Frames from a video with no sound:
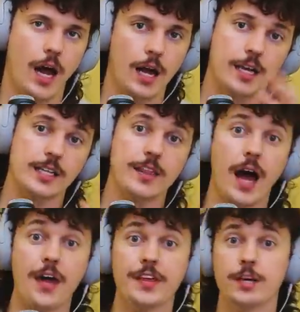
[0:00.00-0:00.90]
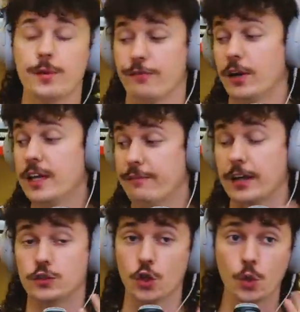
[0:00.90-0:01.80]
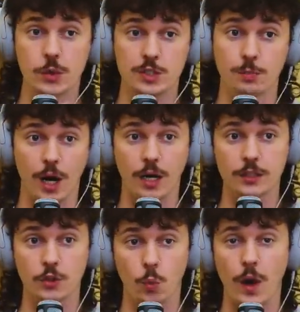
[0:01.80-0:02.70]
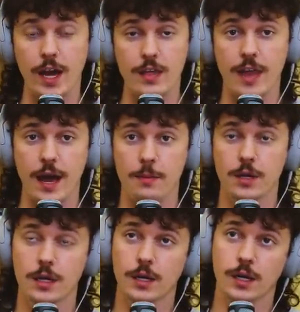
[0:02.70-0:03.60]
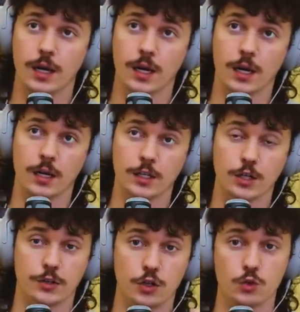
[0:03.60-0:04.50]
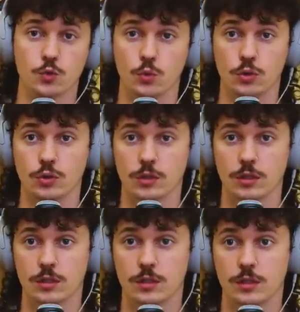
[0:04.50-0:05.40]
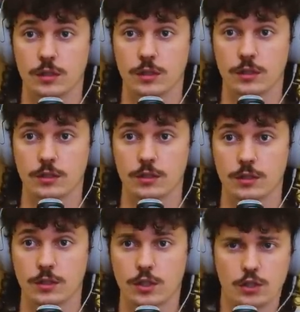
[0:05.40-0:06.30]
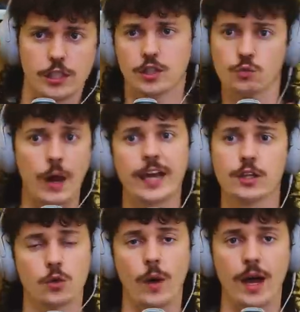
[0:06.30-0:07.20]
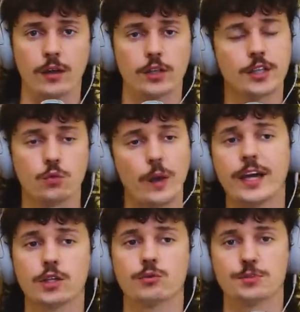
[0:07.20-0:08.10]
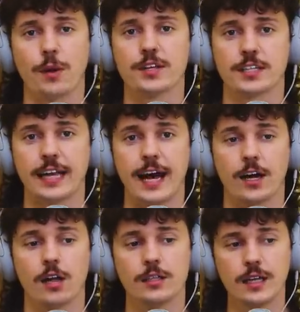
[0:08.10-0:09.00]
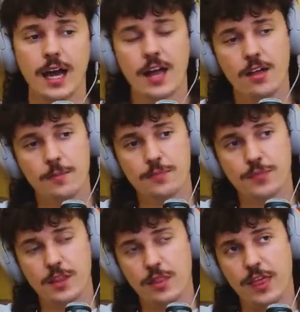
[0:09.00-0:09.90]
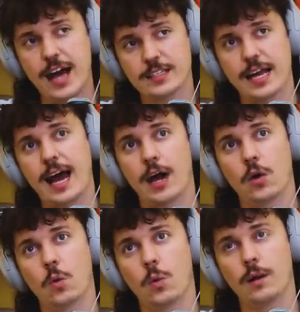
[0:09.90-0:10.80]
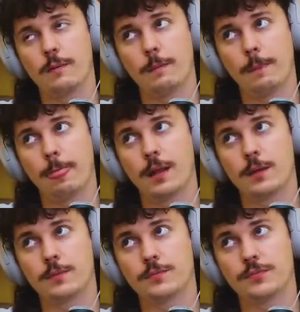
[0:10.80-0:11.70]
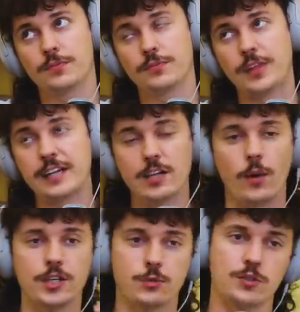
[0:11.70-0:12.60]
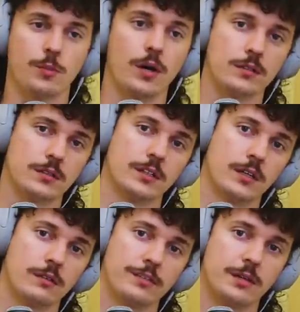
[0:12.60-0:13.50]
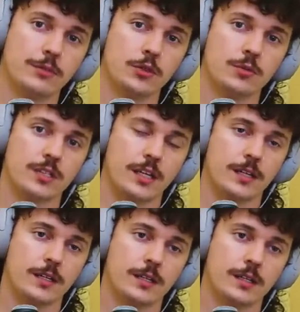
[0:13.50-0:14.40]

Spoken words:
because I think it'd be funny if I do respond the way that, you know, the usual, like the regular way, like the regular response to catcalling, that's how I should respond. You know, if some dude was like,